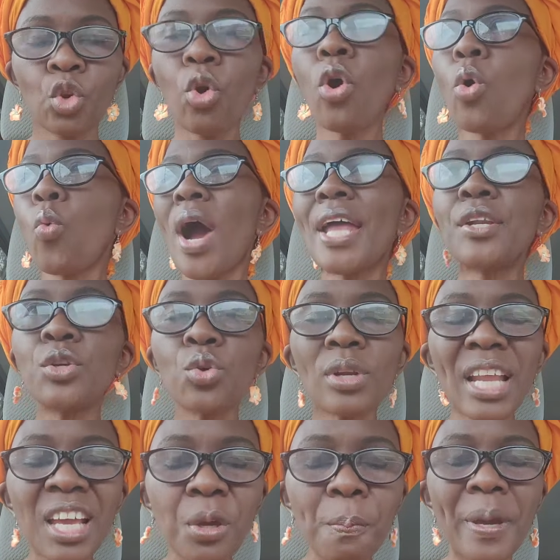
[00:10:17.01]
Oh, why did you
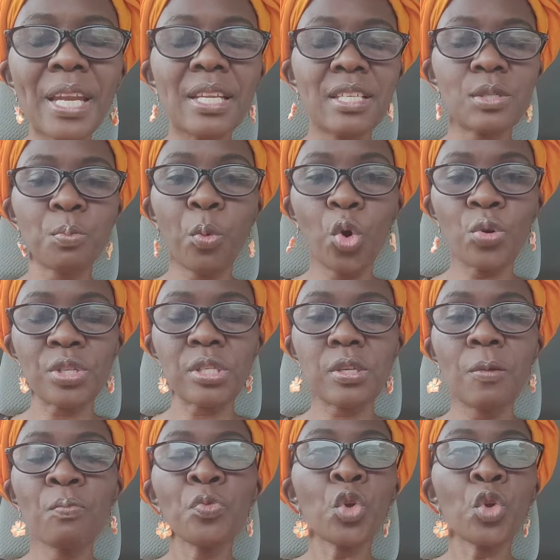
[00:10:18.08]
like Penny's post?